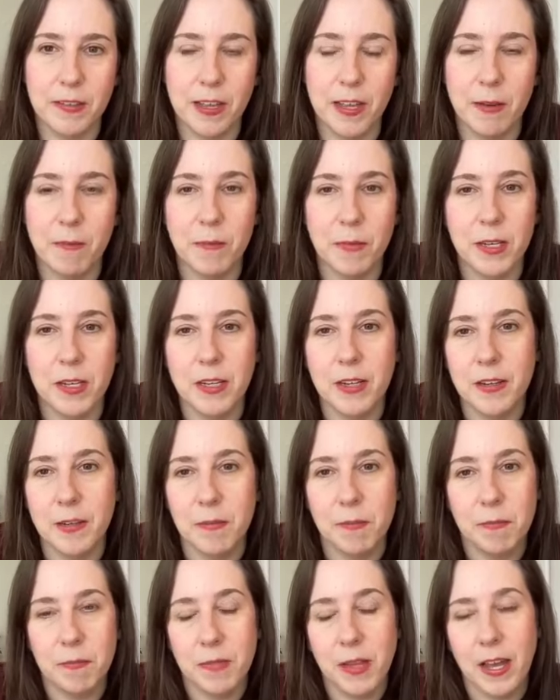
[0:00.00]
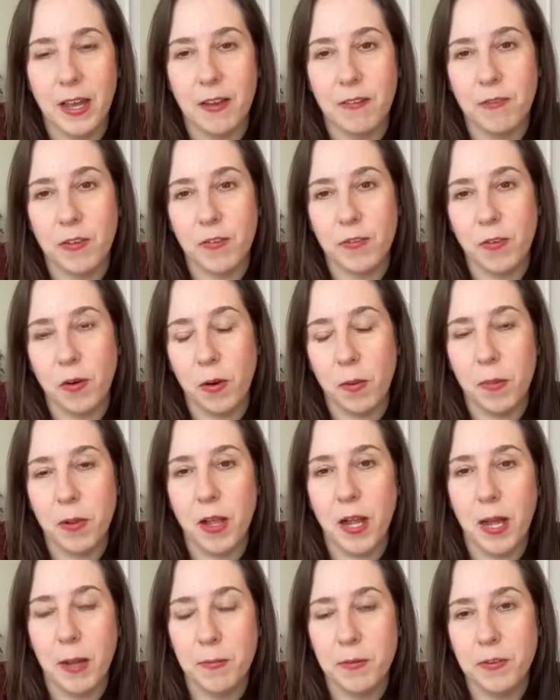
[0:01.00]
And we need to have
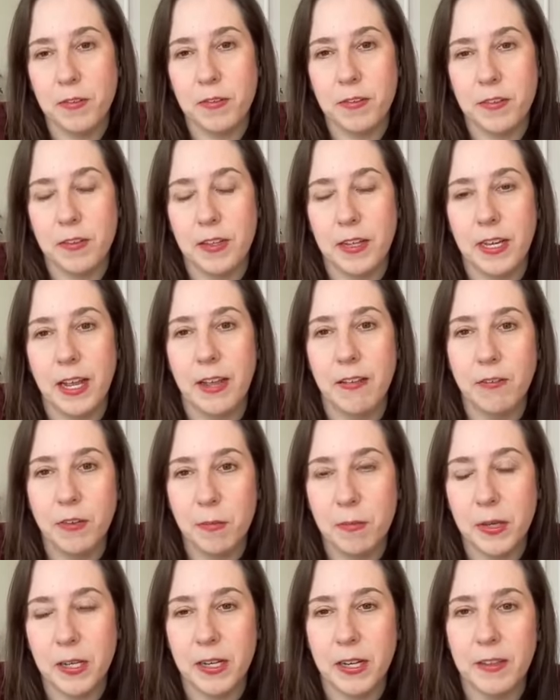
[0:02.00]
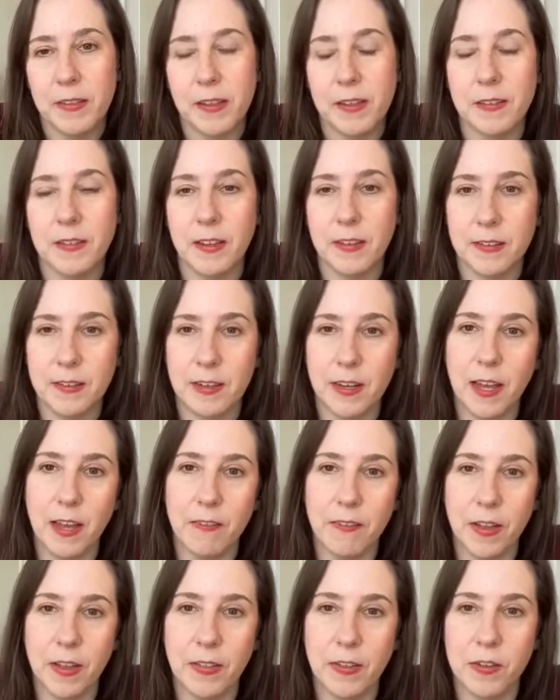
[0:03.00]
affordable options so that everybody that doesn't
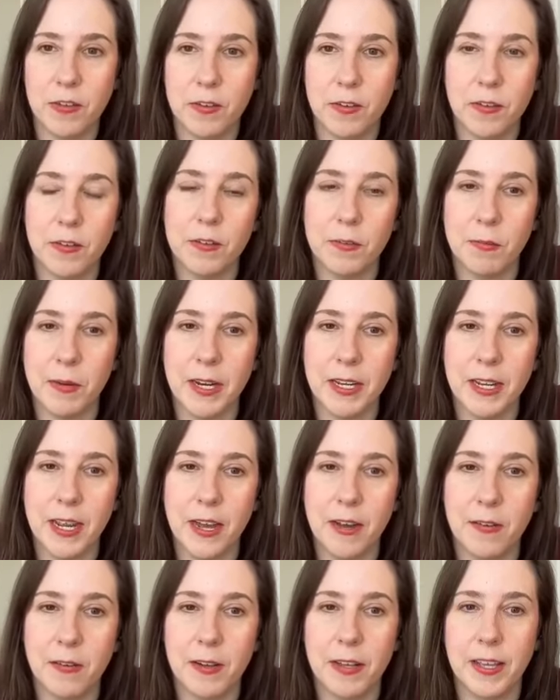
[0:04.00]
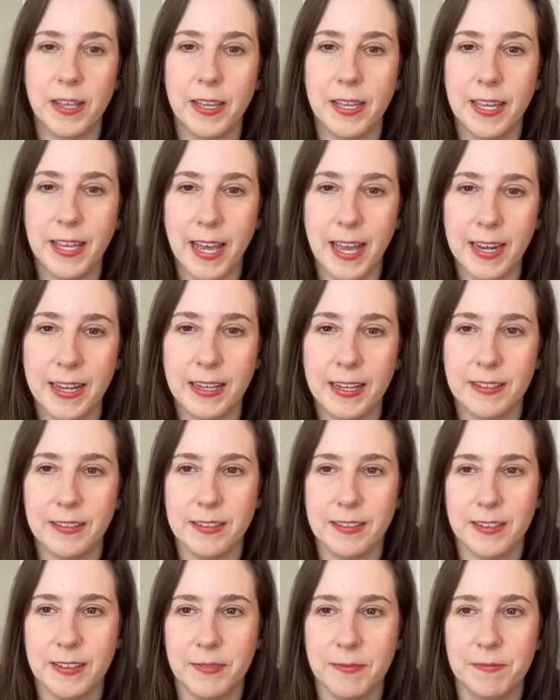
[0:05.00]
have health insurance right now can get
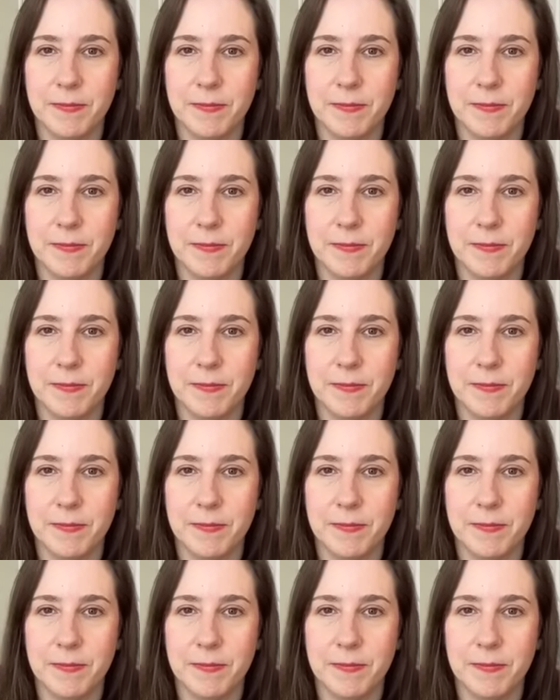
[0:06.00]
it.